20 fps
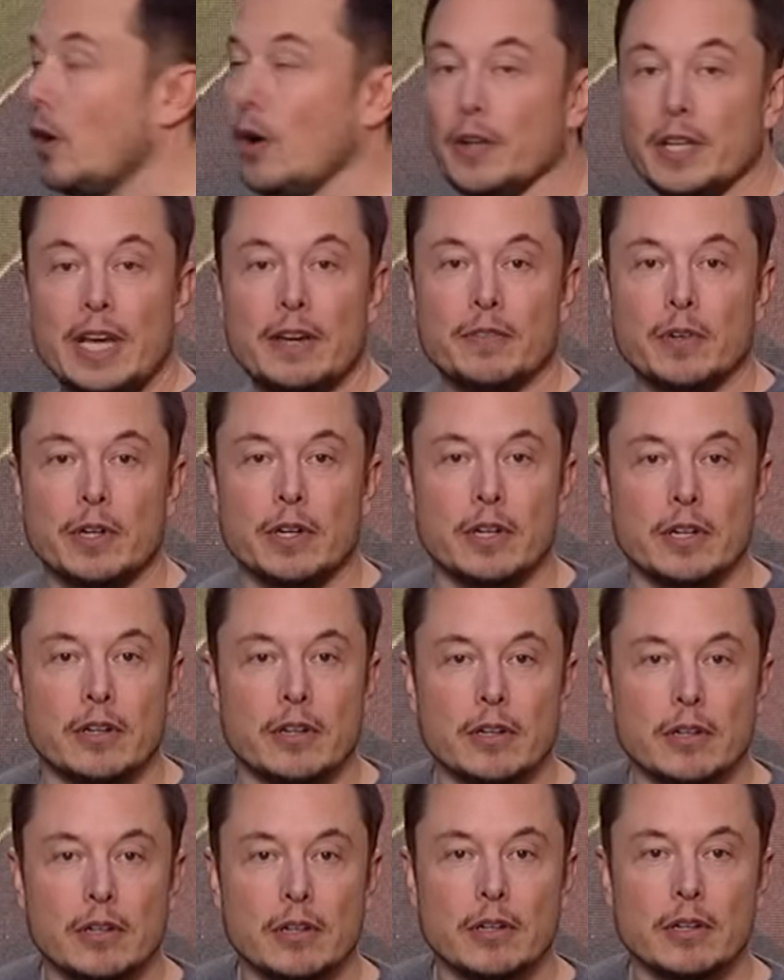whole neighborhood
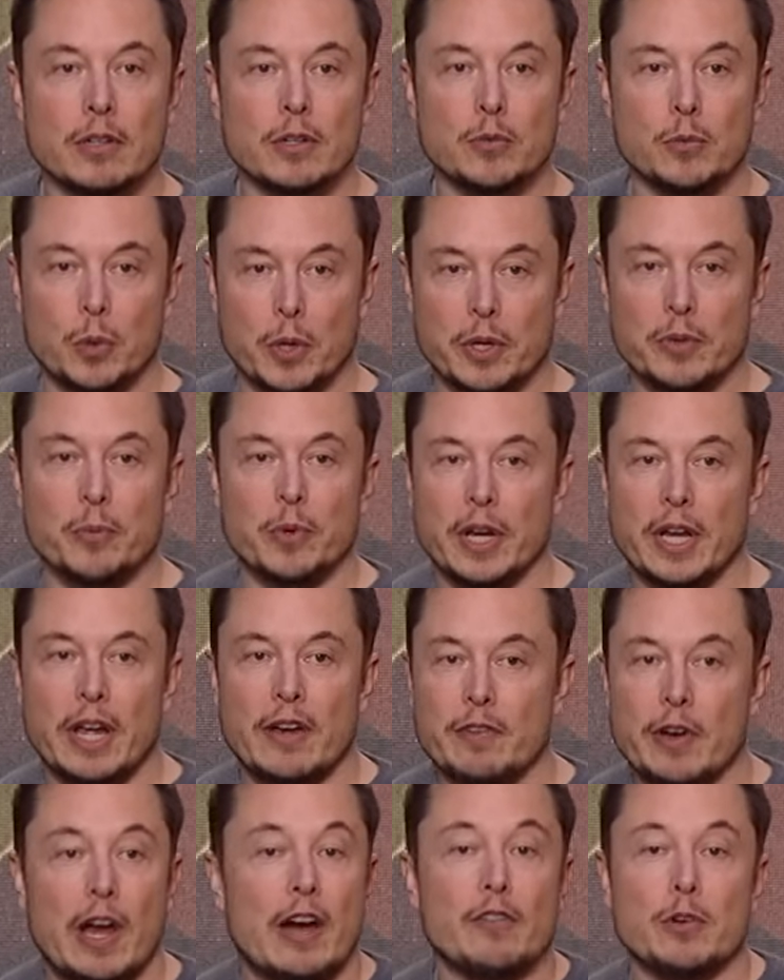would, would
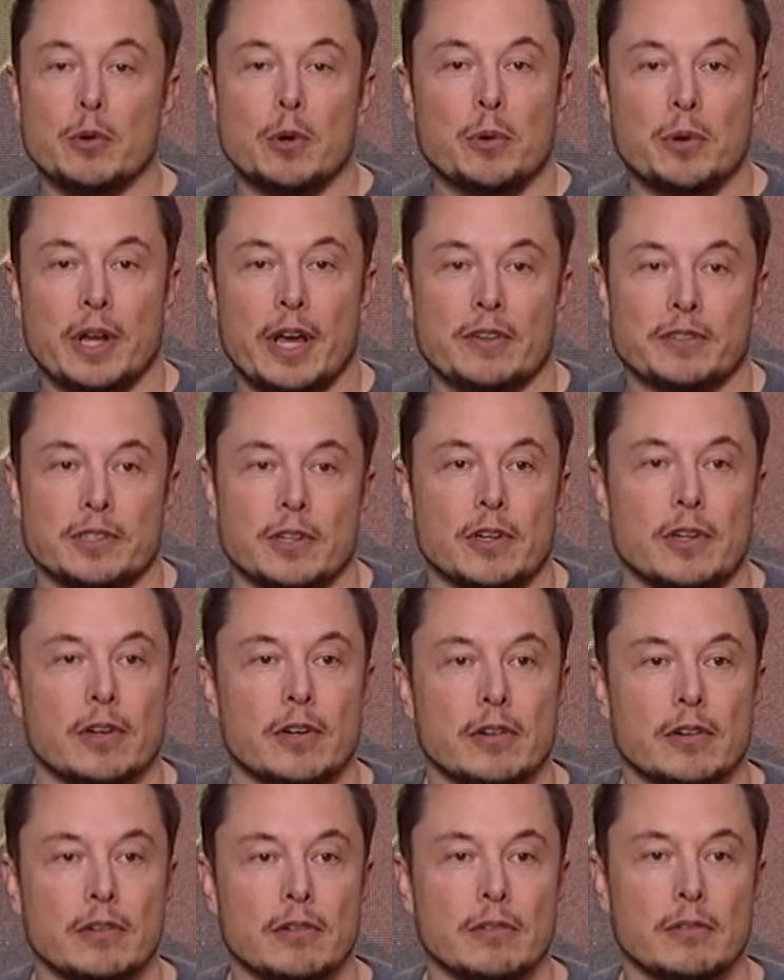every, everyone would have solar.
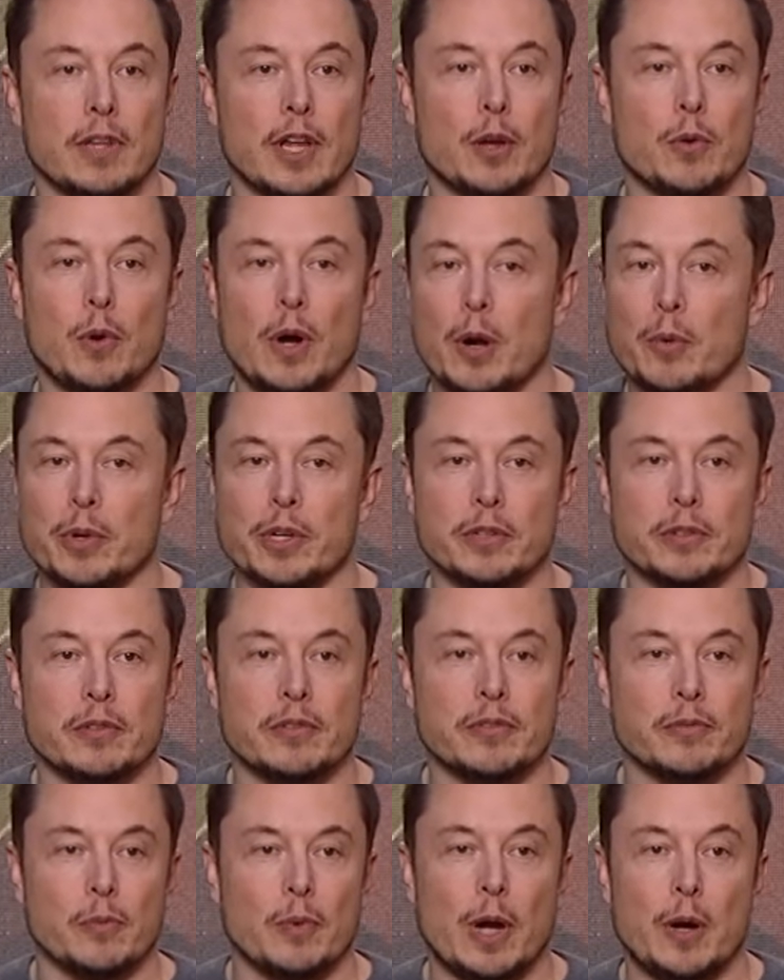Like, why wouldn't,
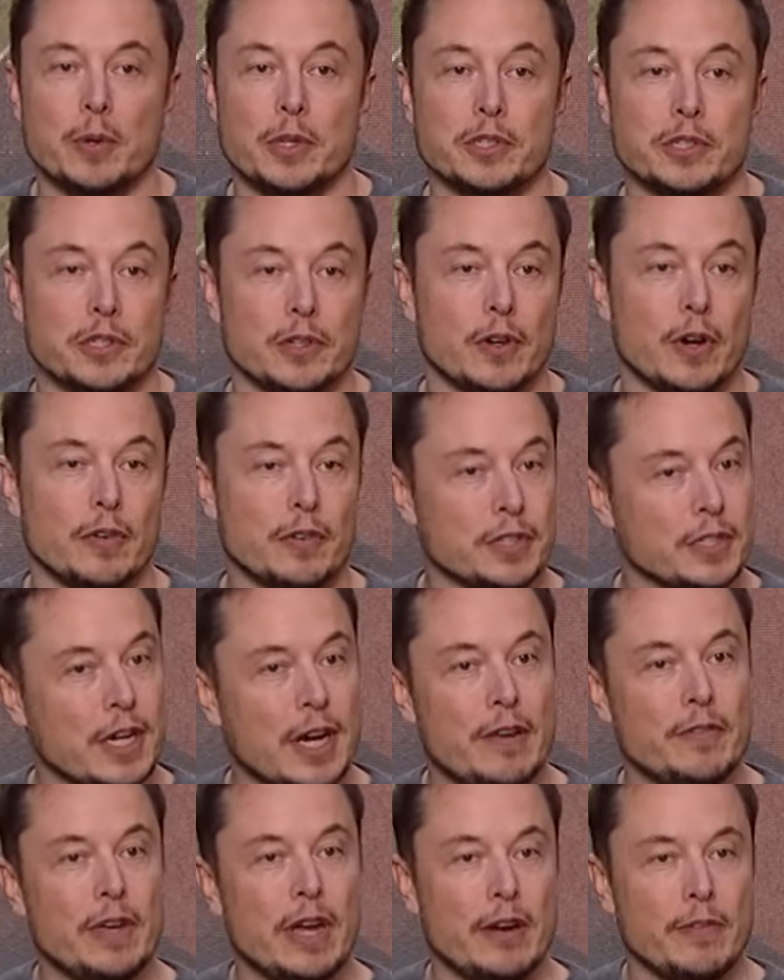why wouldn't you? Over
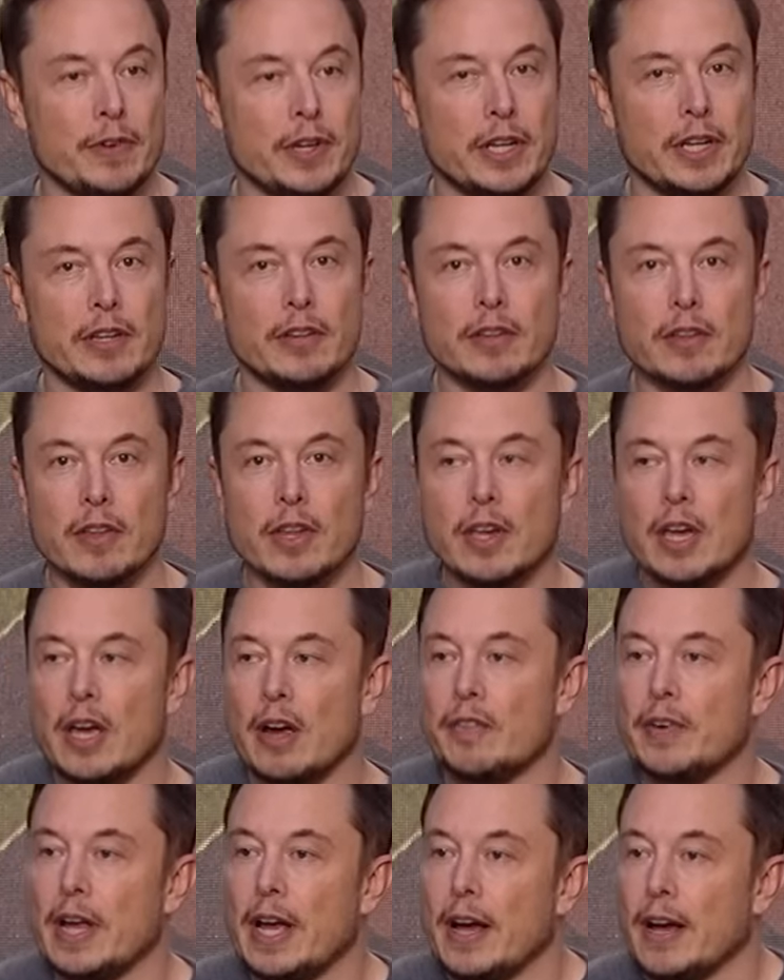time, every
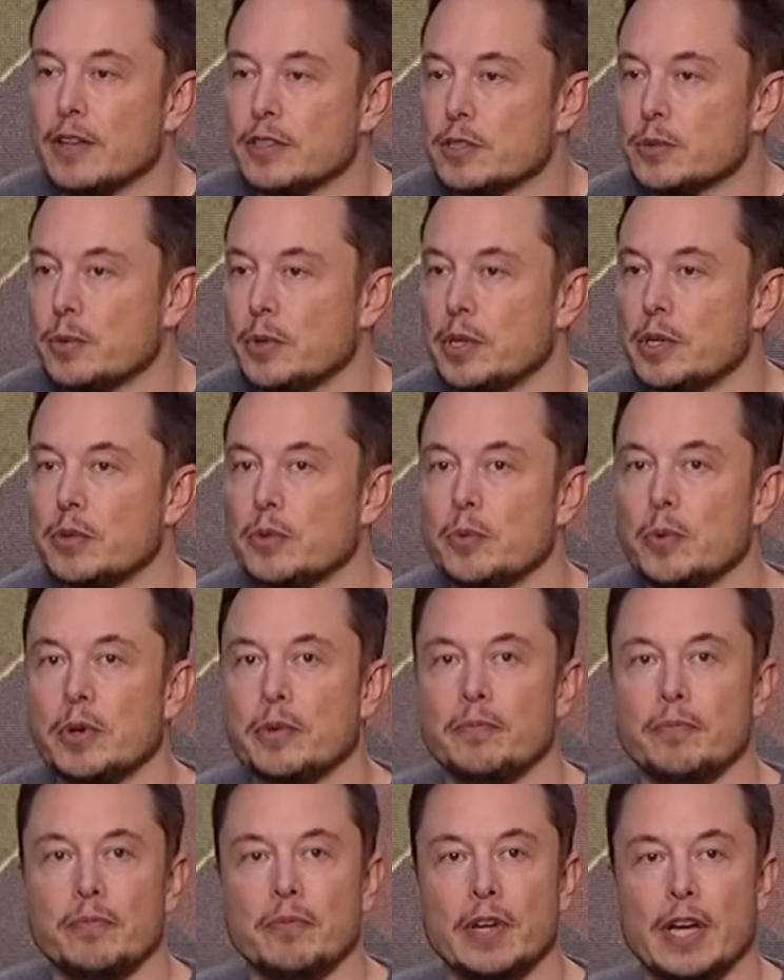every house would,
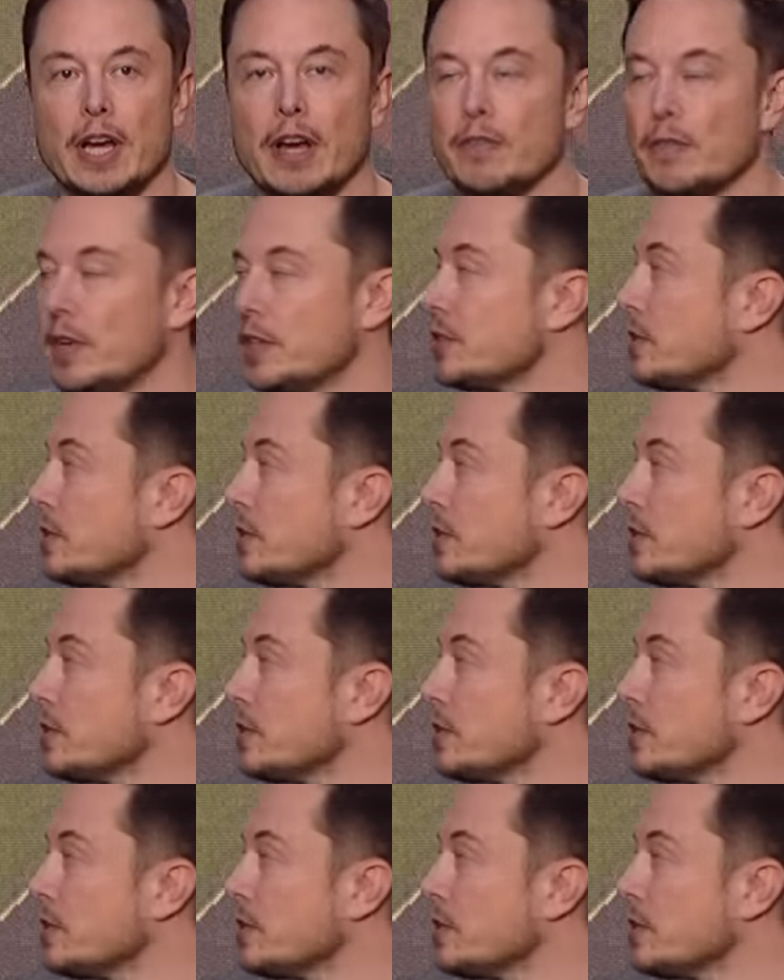would become a